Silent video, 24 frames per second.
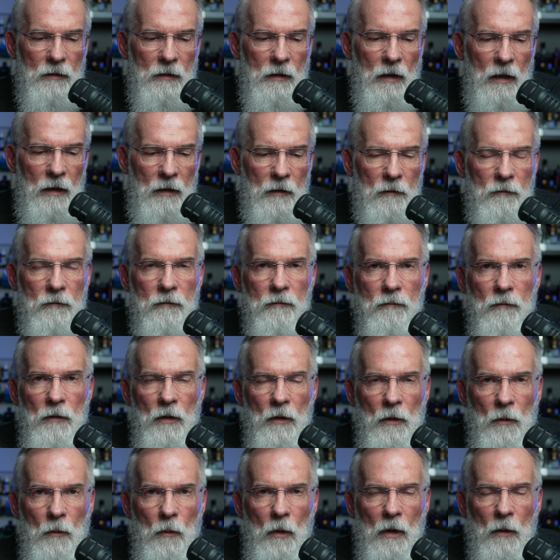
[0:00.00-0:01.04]
kind of,
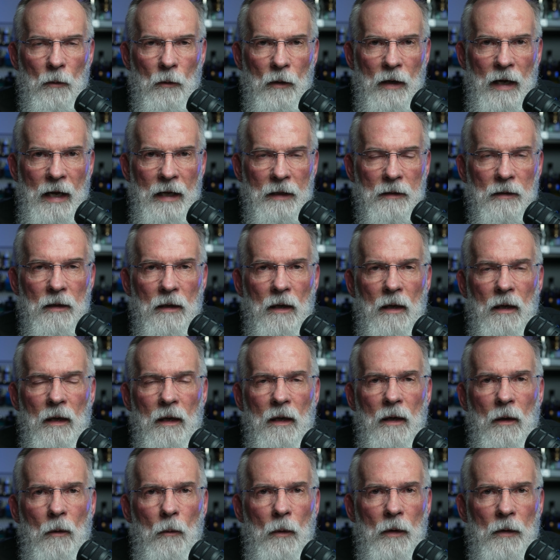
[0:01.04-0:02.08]
where we're at
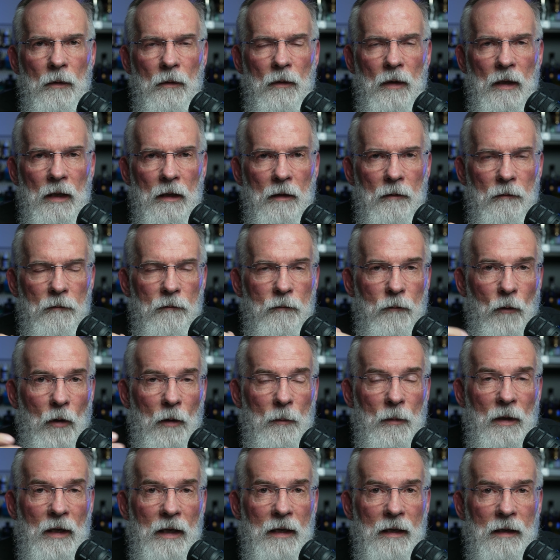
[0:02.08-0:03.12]
with the
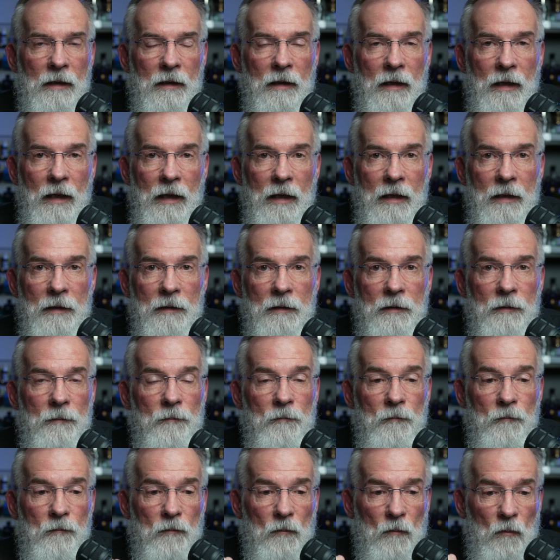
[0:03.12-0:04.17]
formula, and
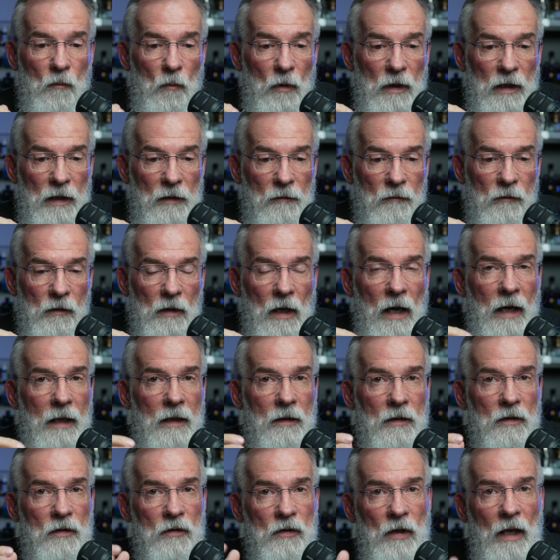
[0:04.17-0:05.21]
we've kind
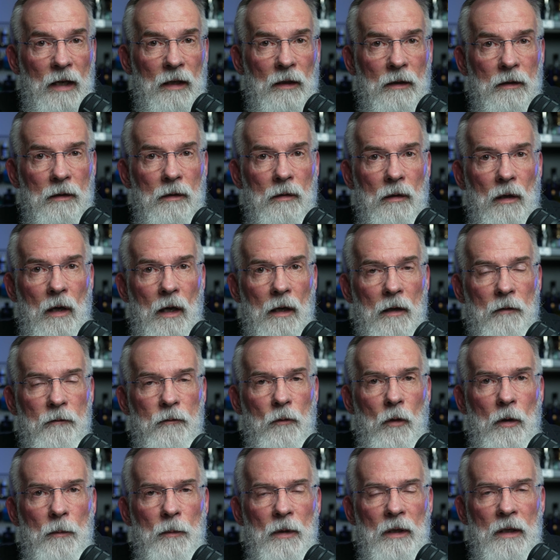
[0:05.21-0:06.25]
of settled on a
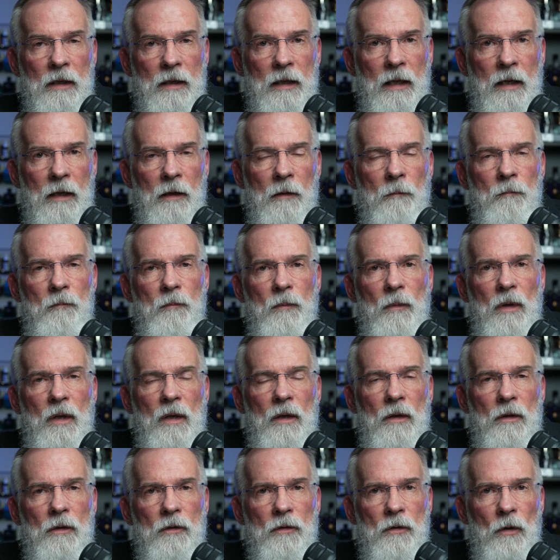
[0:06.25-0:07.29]
formula now.
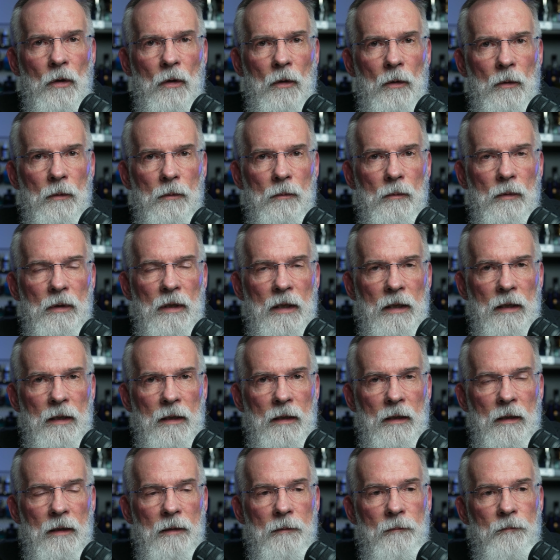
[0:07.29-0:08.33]
So
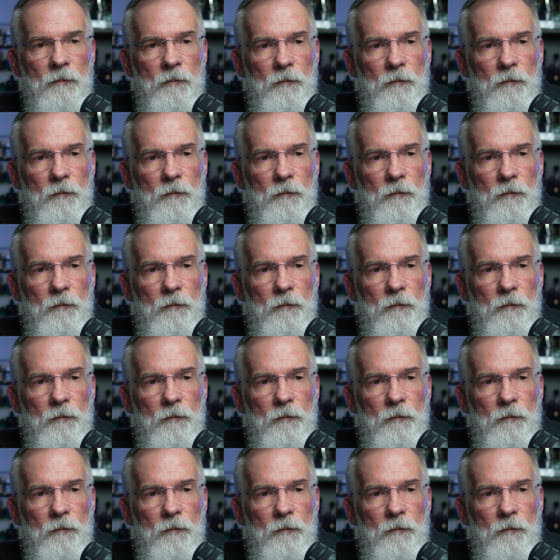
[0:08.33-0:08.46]
the